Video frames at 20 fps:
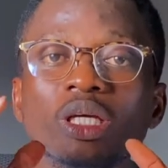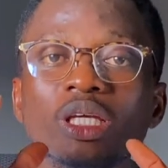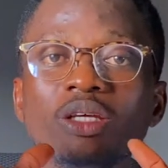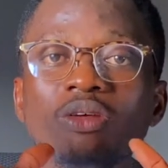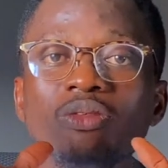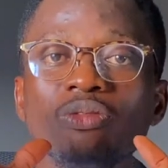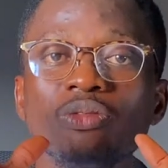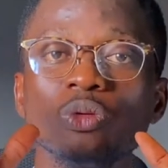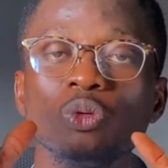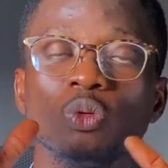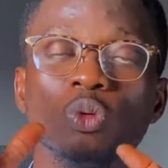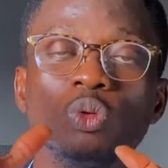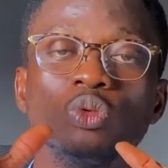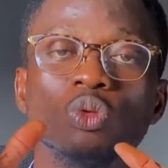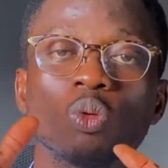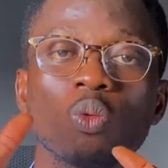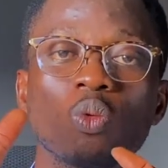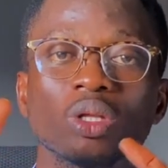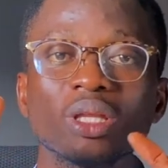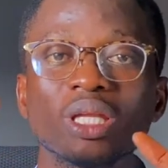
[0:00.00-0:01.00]
if you don't know
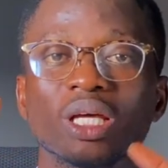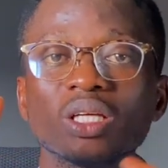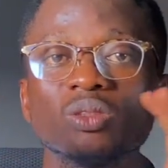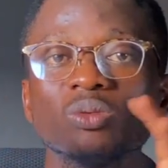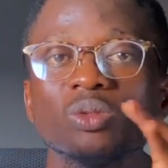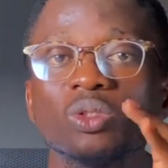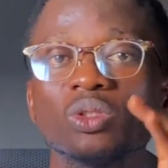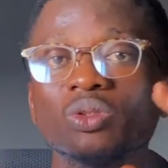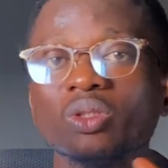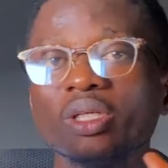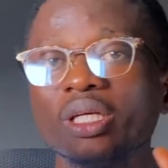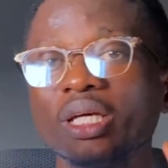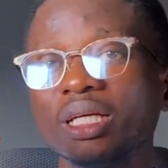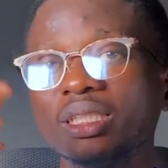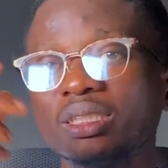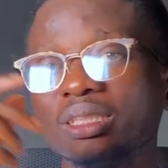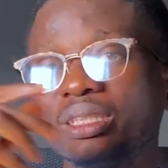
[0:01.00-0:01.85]
what textbook to get,